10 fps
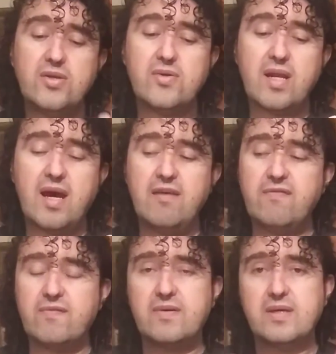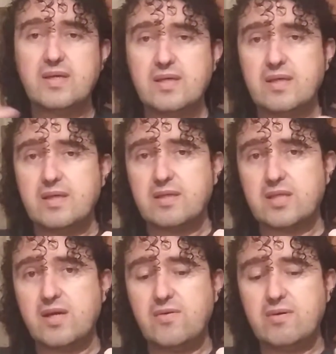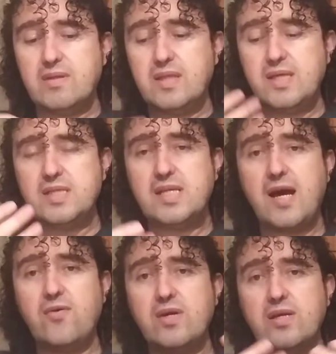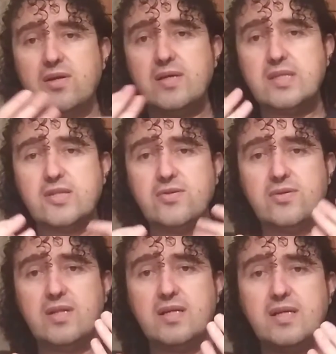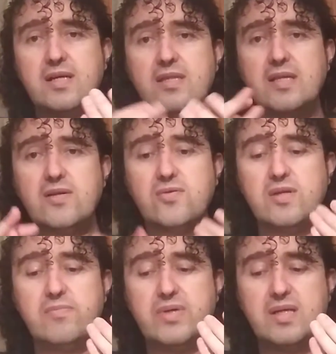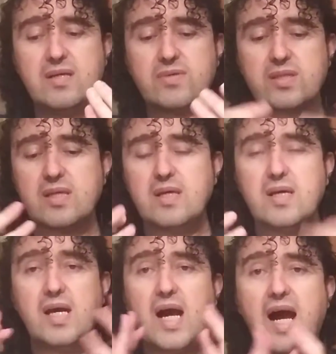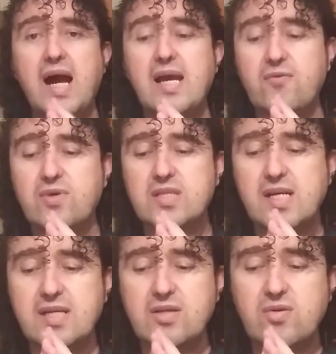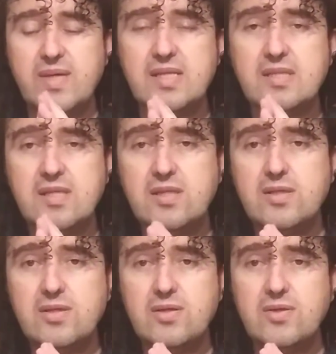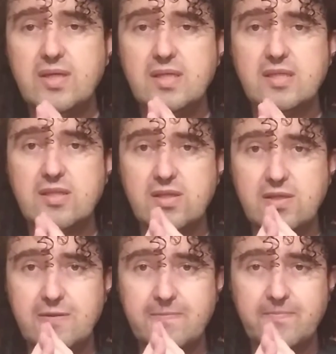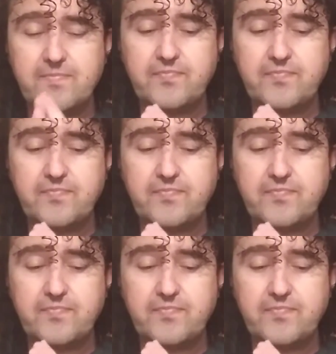life? So this is how we're going to learn the irregular verbs. What I recommend to you is to